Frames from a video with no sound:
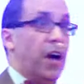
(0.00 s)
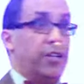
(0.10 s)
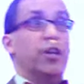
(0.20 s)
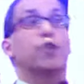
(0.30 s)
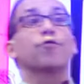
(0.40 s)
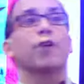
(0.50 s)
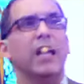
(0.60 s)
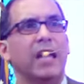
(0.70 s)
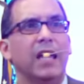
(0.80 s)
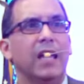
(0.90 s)
a
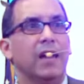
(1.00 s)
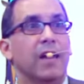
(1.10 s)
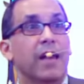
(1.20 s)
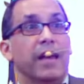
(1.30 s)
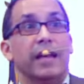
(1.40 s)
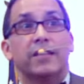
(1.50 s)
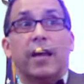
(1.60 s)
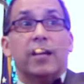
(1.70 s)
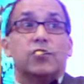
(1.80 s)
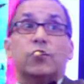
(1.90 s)
degree, it
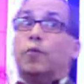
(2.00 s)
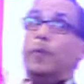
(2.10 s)
takes you